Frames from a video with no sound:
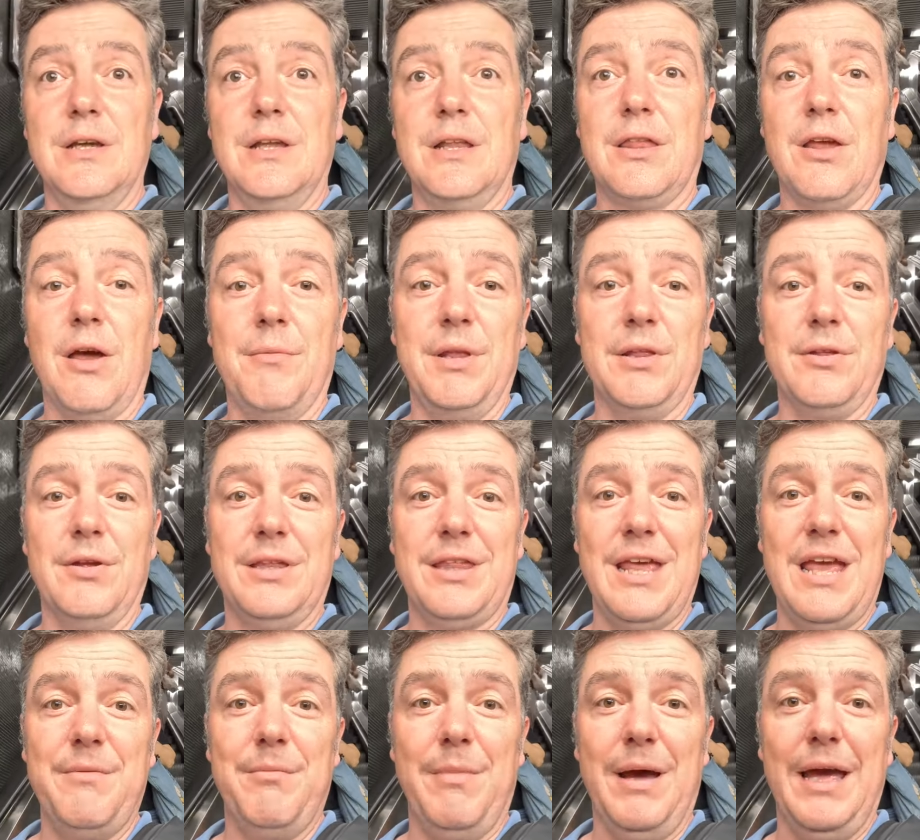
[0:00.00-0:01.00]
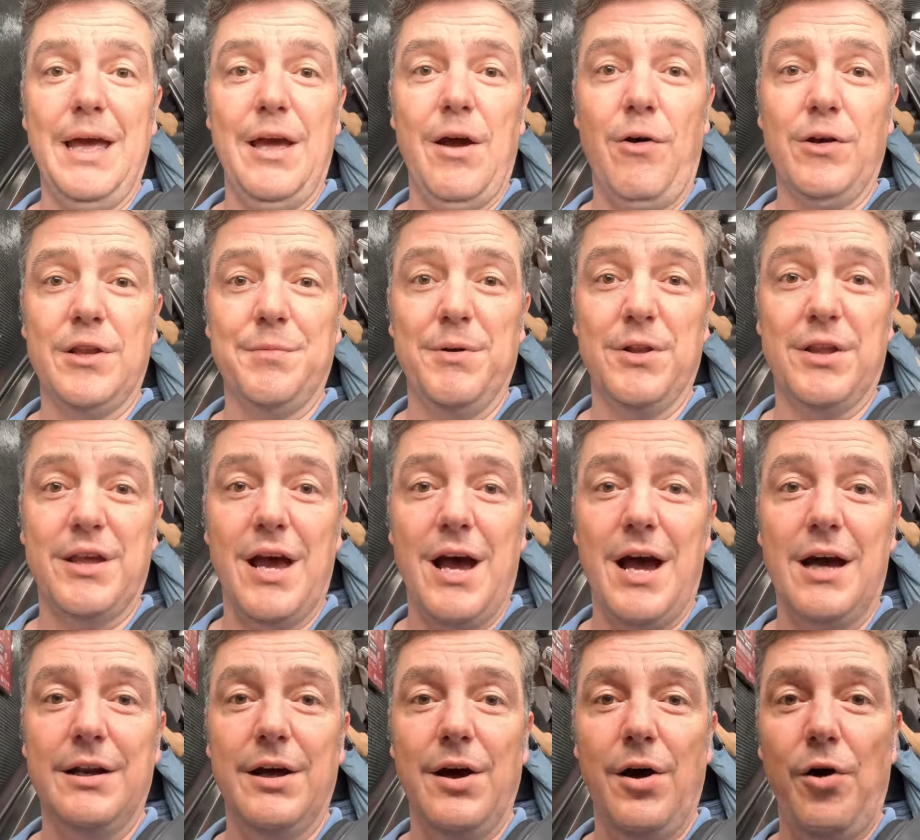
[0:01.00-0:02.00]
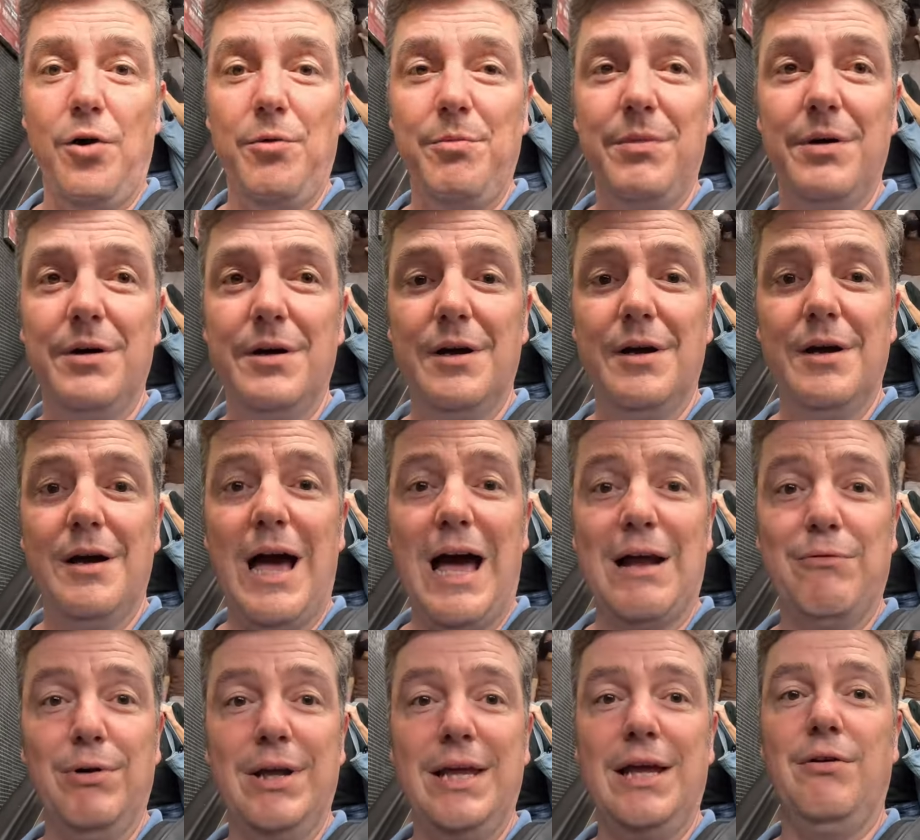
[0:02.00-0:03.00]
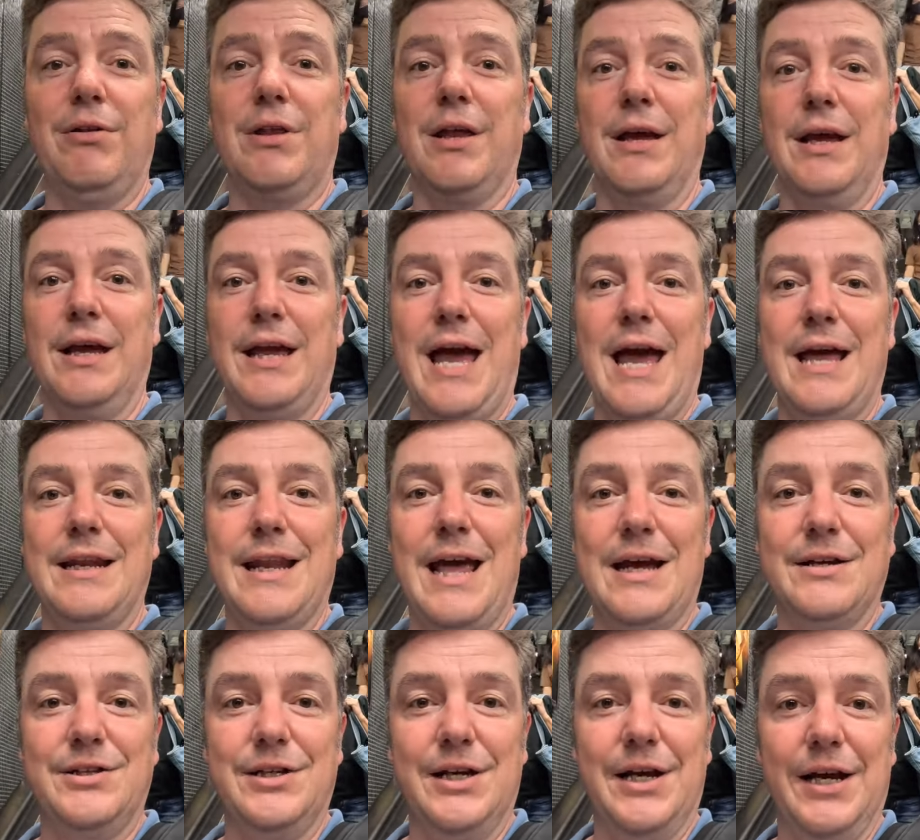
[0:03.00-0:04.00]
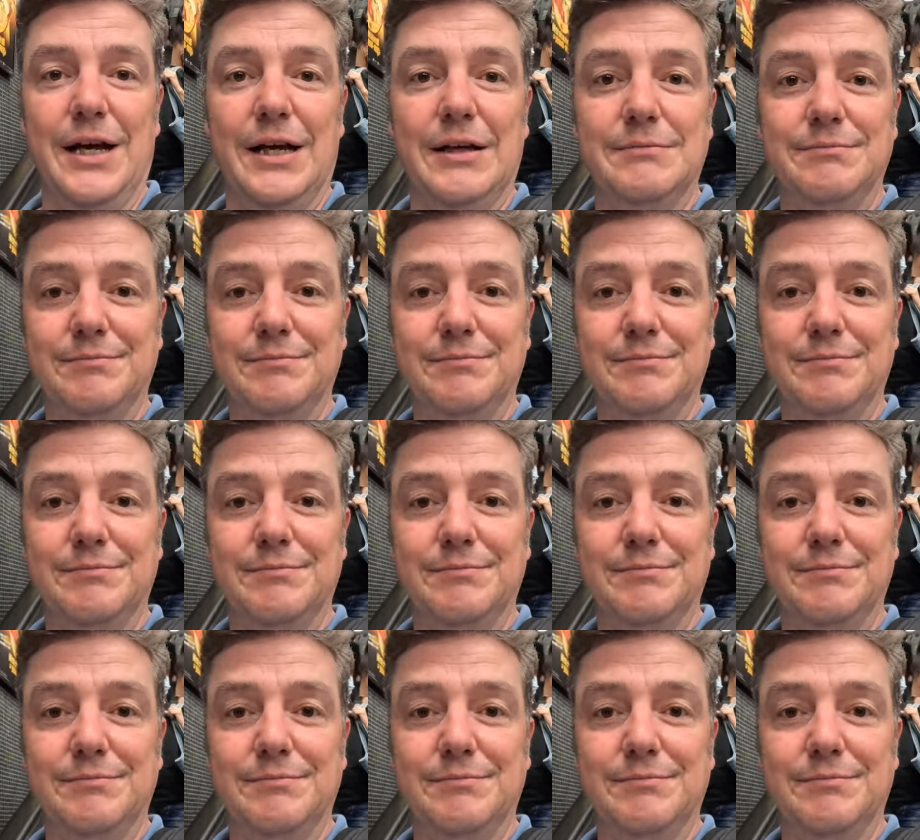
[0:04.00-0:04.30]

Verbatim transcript: So I'm just going to take my Octopus card home and reuse it again next year.